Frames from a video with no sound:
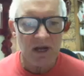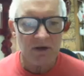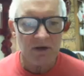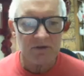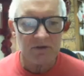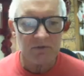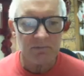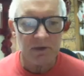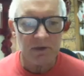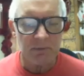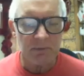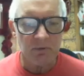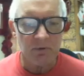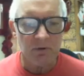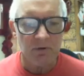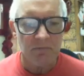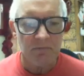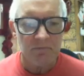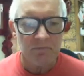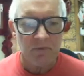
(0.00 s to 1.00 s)
out to
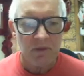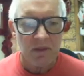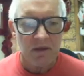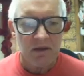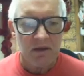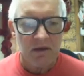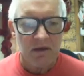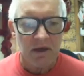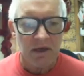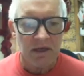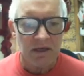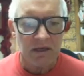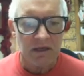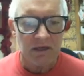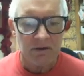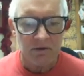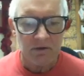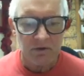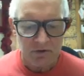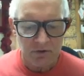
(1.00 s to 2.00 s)
people
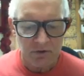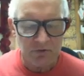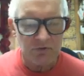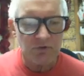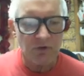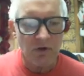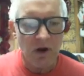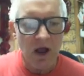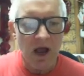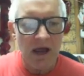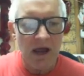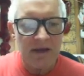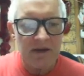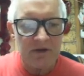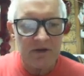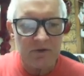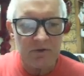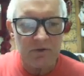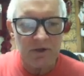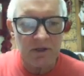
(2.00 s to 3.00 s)
and to try
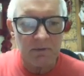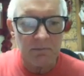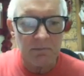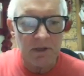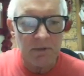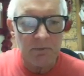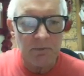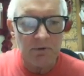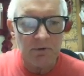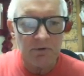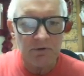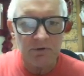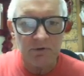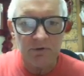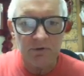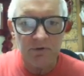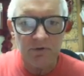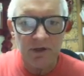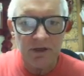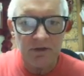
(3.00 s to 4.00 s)
to get people
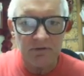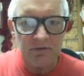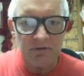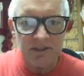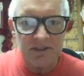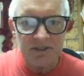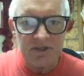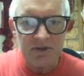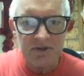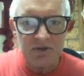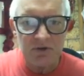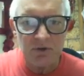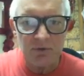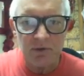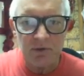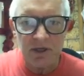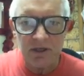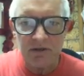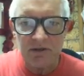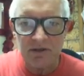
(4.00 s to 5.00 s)
to listen to me,